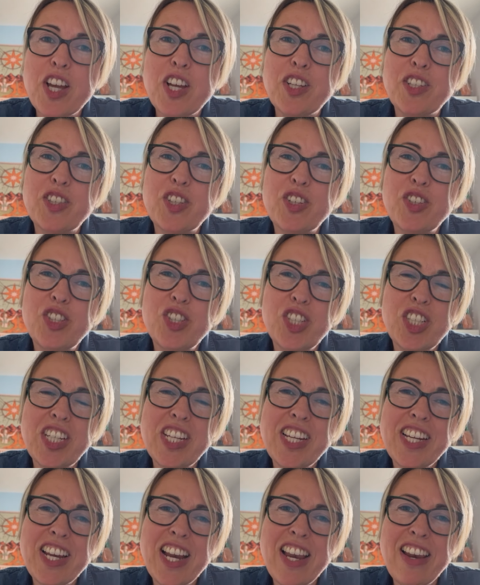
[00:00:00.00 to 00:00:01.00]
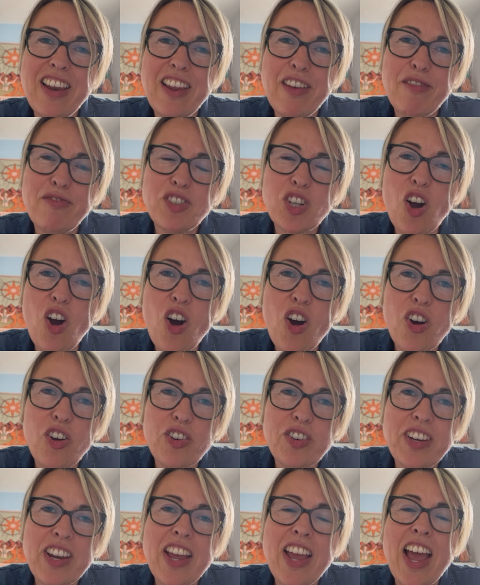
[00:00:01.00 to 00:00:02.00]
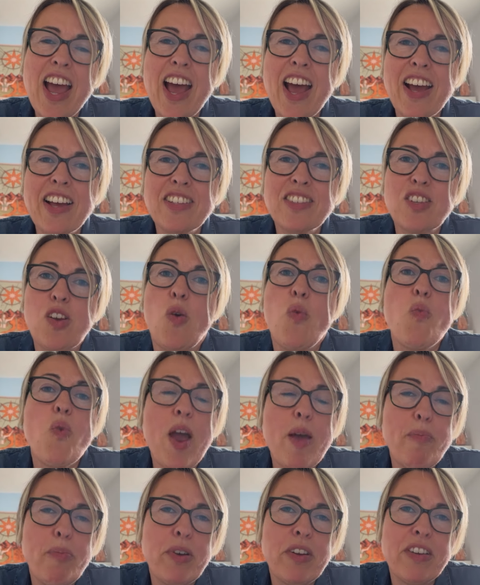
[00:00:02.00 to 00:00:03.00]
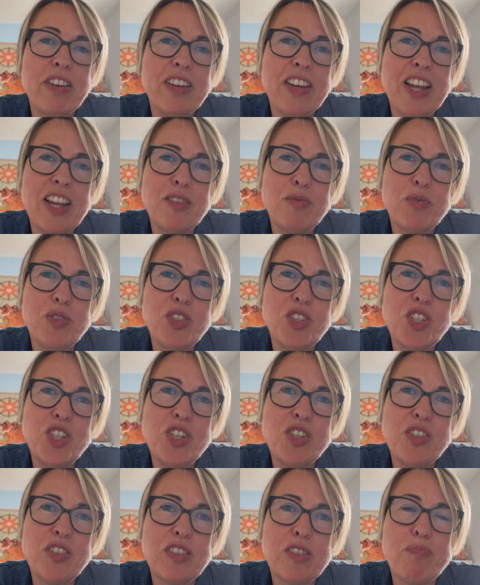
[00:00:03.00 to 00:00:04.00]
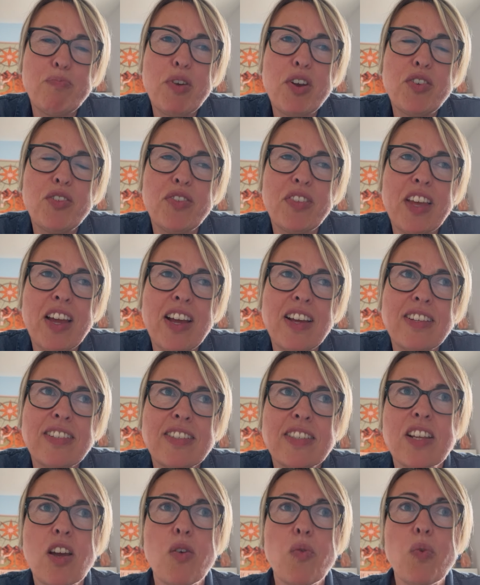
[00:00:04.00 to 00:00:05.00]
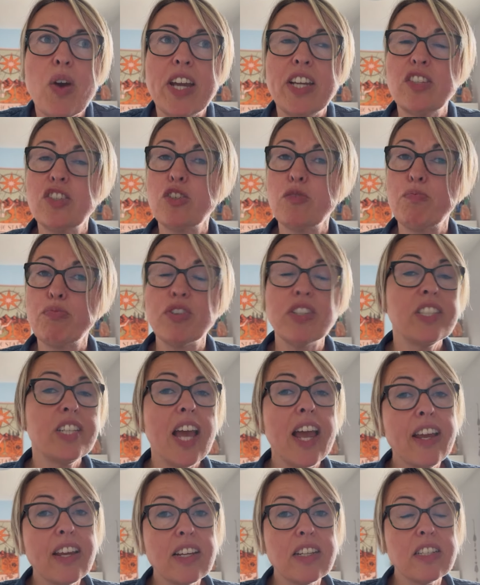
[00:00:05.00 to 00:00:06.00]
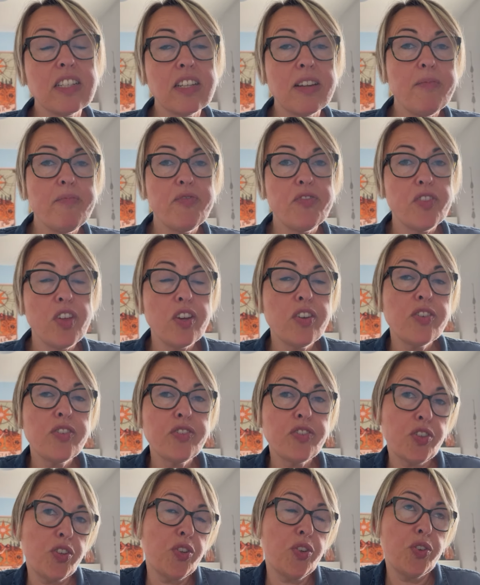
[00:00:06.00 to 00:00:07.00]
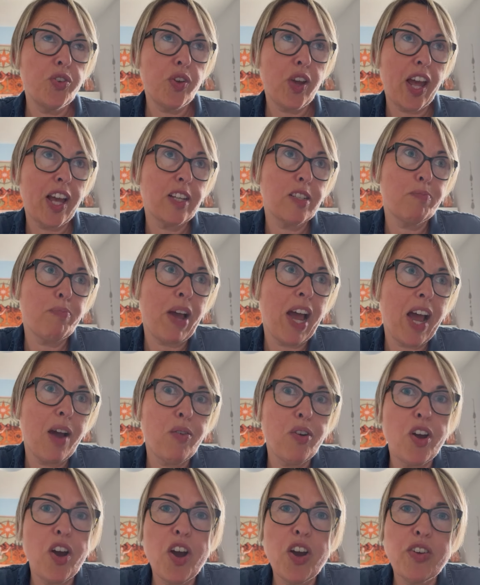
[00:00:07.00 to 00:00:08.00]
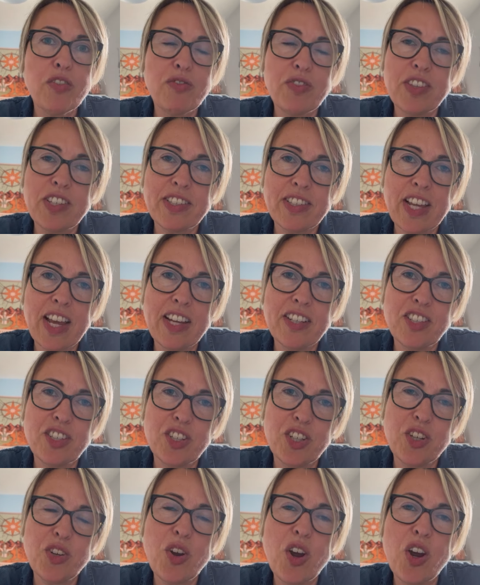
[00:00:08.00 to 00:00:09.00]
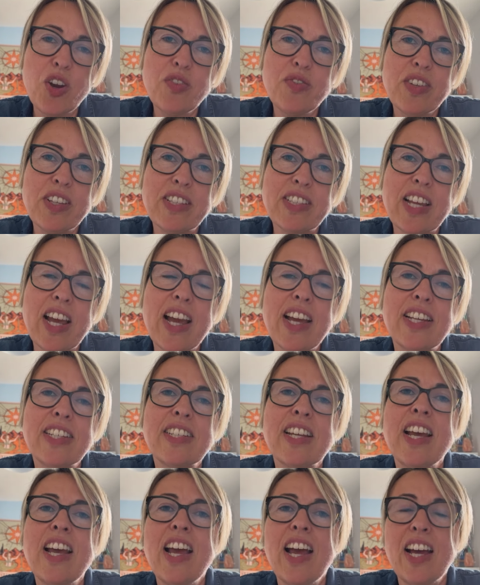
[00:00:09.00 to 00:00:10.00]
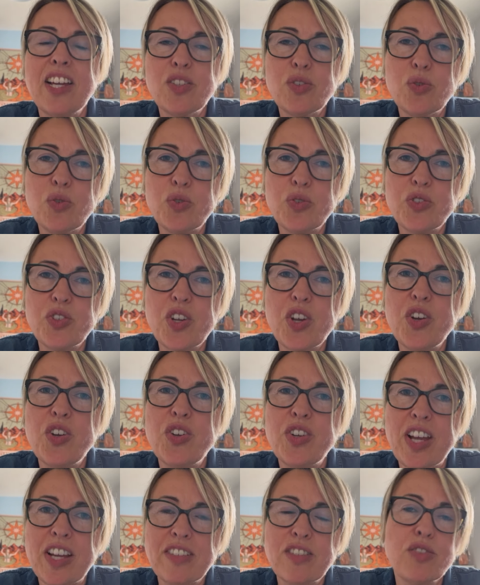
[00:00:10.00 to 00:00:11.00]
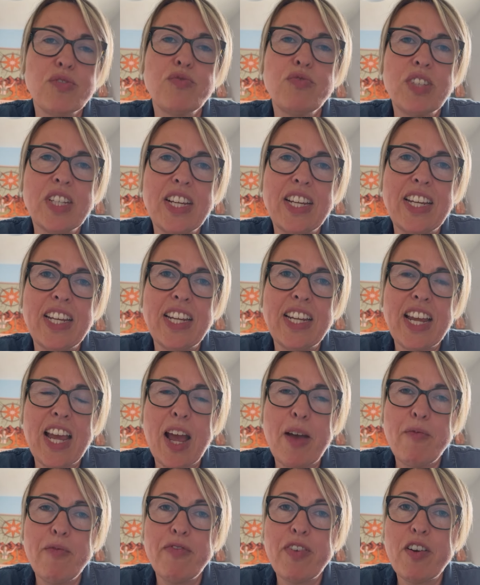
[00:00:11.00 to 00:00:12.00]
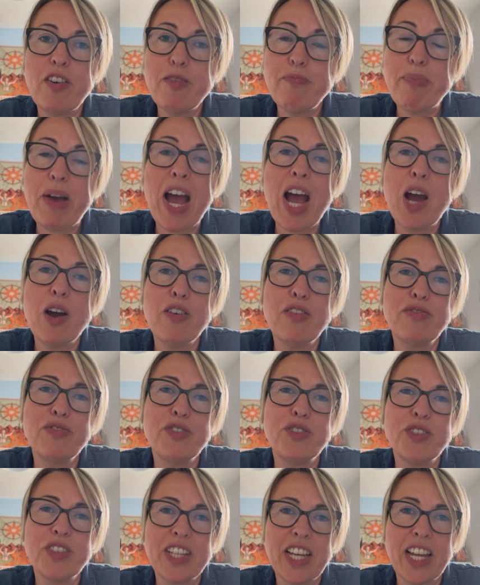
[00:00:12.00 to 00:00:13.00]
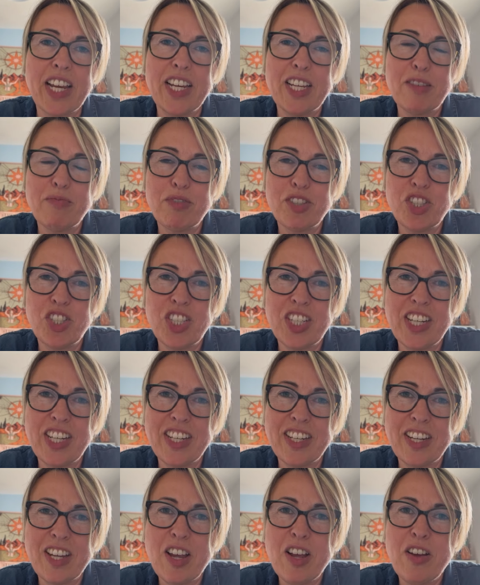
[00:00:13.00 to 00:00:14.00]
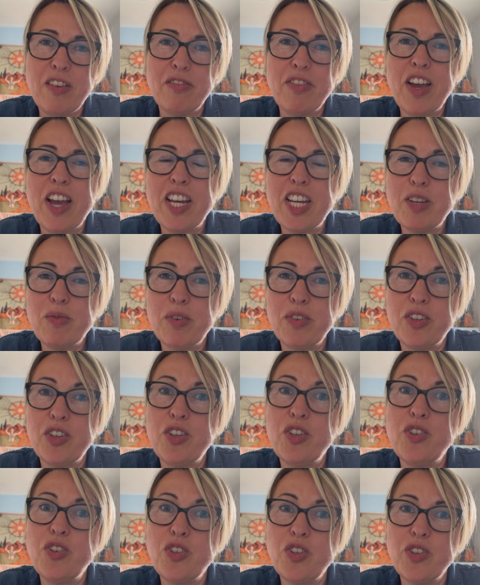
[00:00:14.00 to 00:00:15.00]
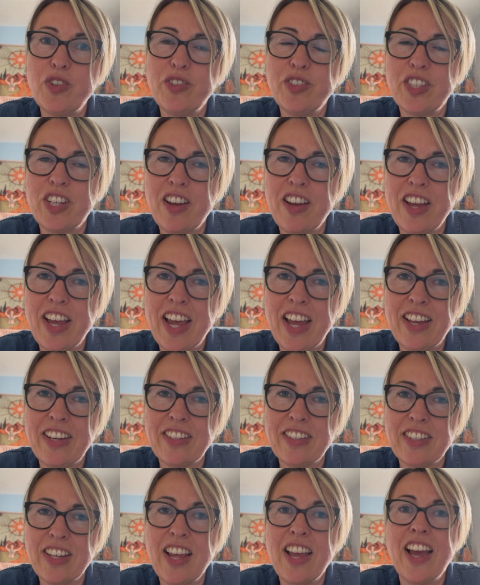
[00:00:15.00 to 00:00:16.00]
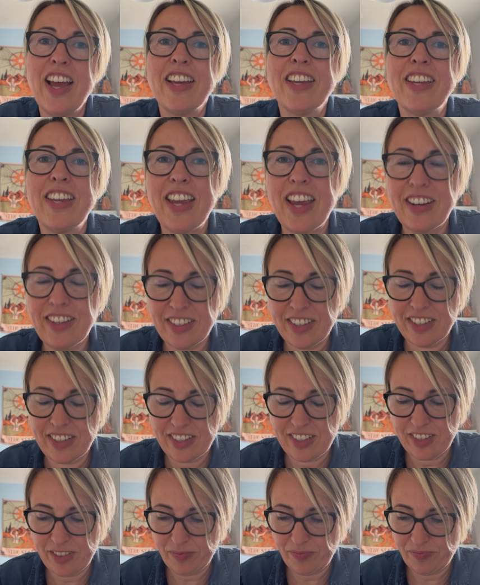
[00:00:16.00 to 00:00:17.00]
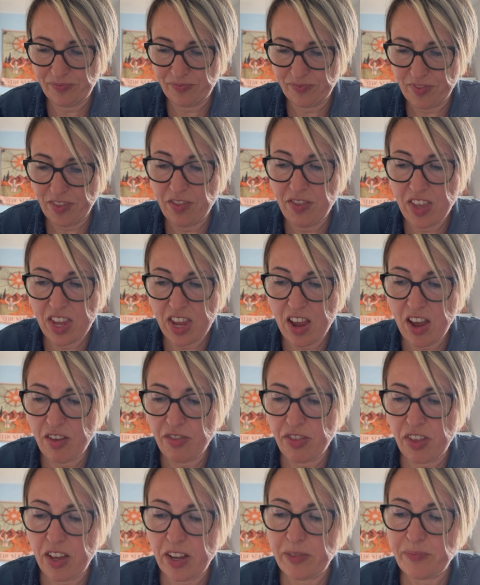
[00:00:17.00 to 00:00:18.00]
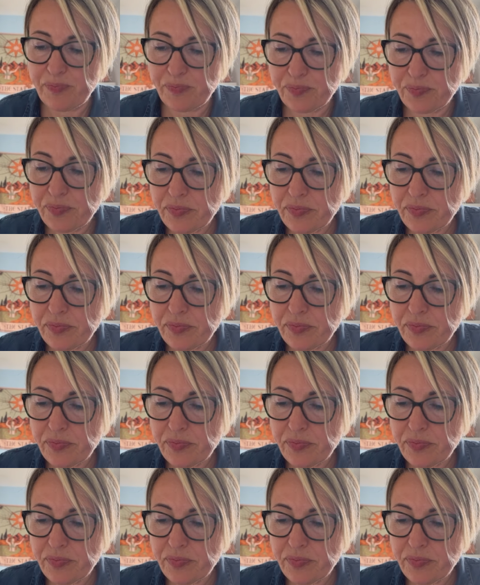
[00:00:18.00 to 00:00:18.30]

So she lived on as a weapon and was used both as a way to protect those who had power over this head and who own this head, and also as a really very powerful killing machine for anyone who used her head against the other.